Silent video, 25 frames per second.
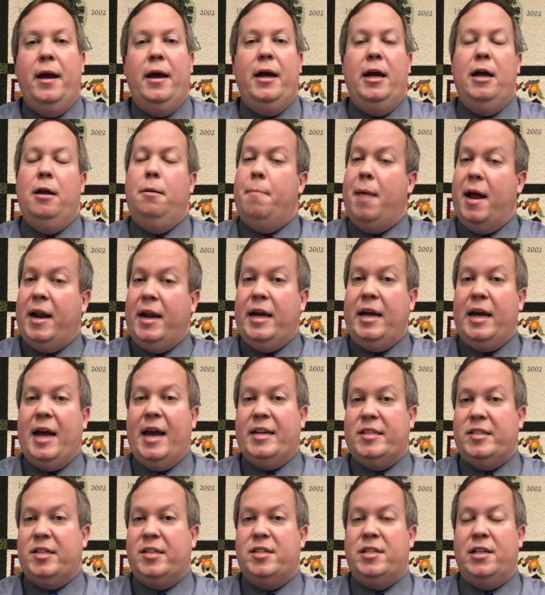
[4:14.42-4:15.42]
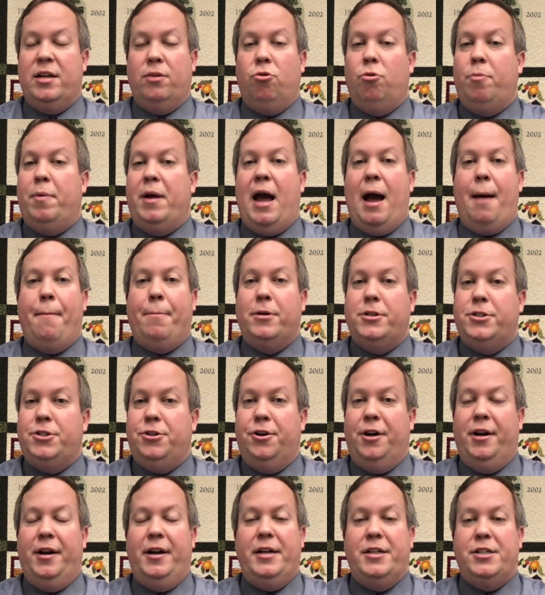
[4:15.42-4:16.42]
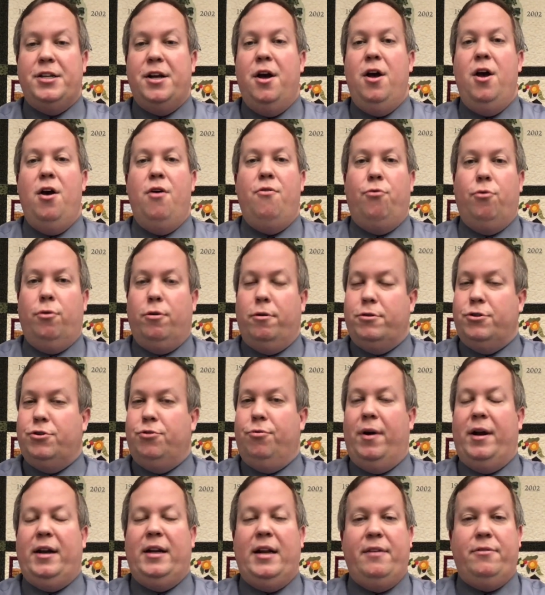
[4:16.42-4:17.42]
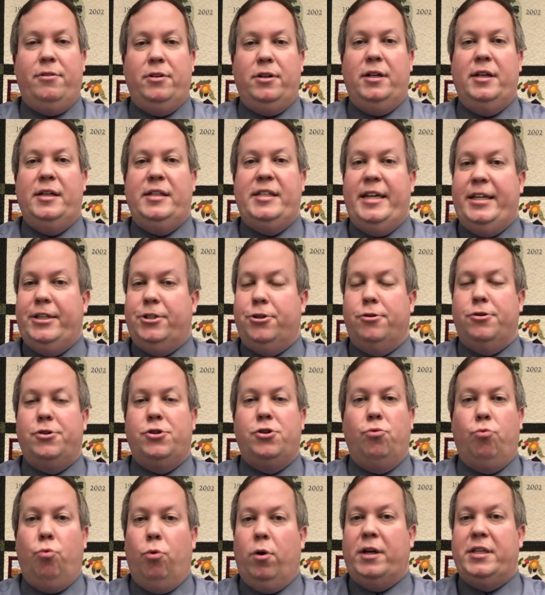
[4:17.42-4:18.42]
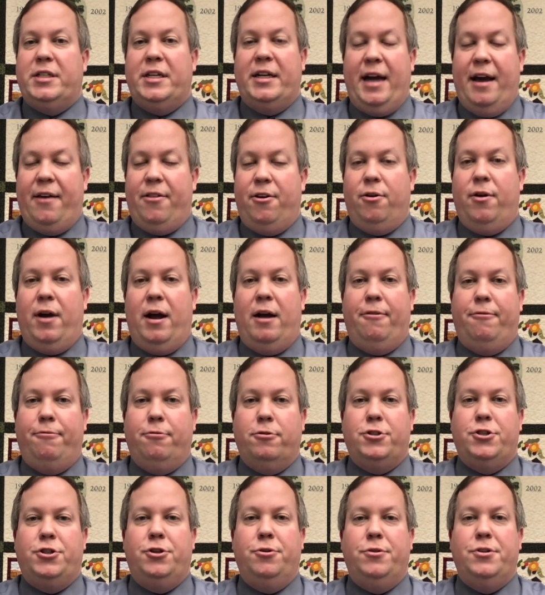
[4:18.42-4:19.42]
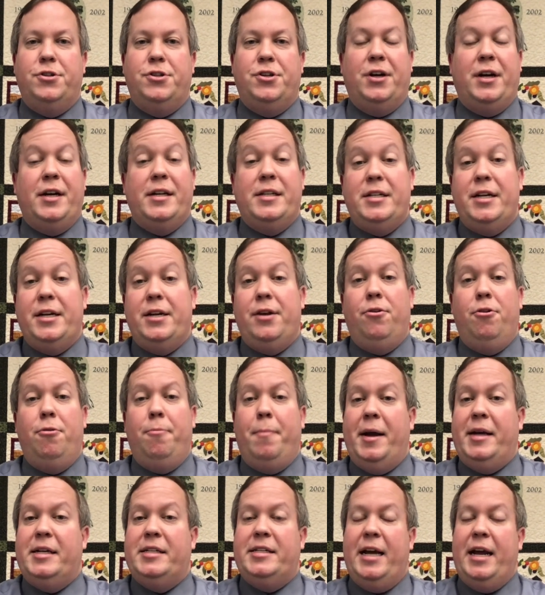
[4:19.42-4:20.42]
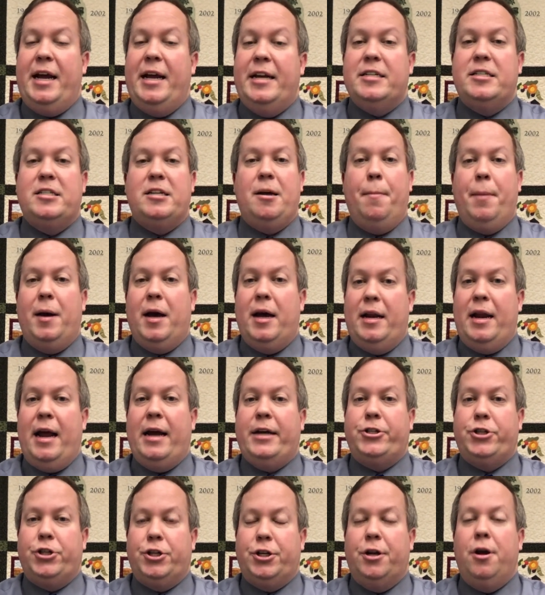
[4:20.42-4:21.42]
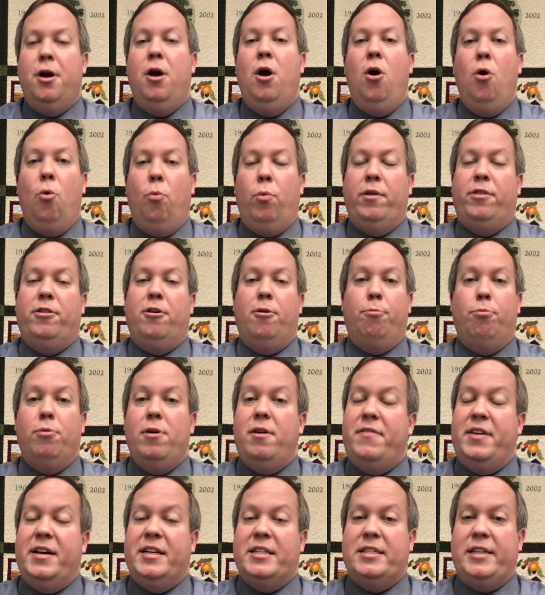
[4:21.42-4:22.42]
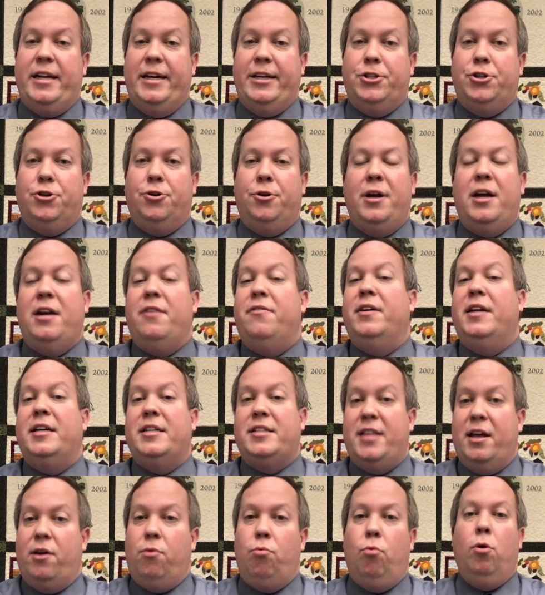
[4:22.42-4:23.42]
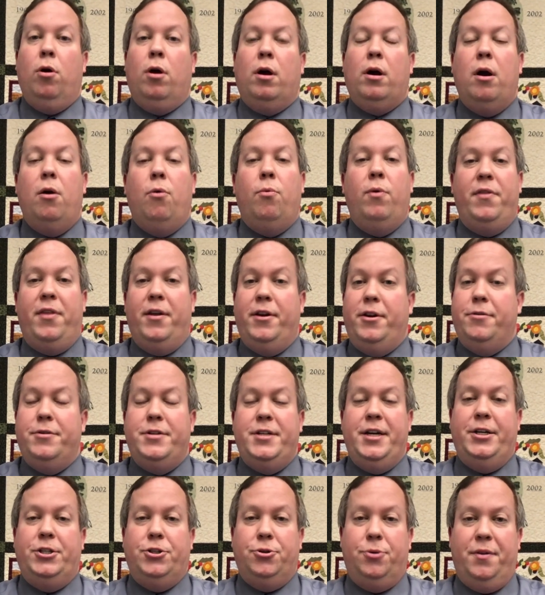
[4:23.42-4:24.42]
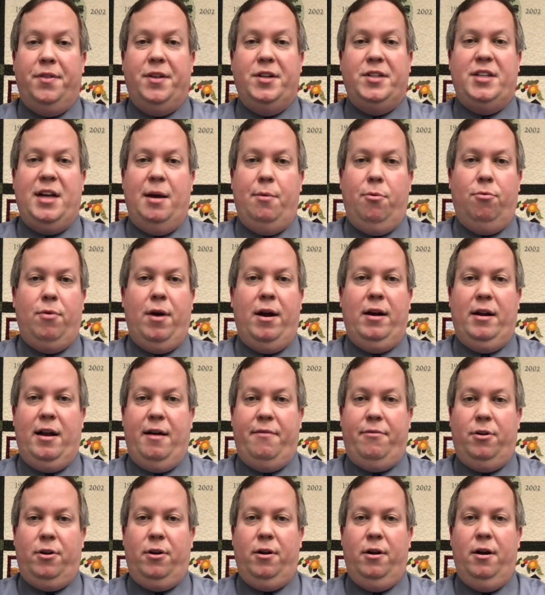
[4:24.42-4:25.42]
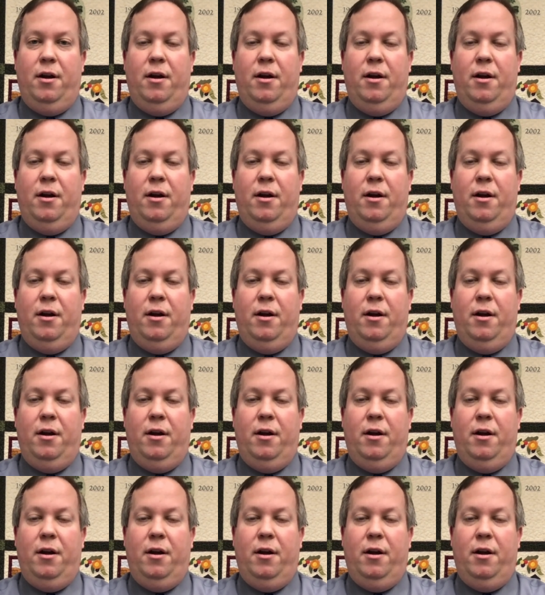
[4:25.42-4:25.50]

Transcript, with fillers: In many cases, there would be opportunities for those grade level teachers to work together and for students to continue to maintain some connection with their previous teacher, even as they work with a new teacher in the same grade level.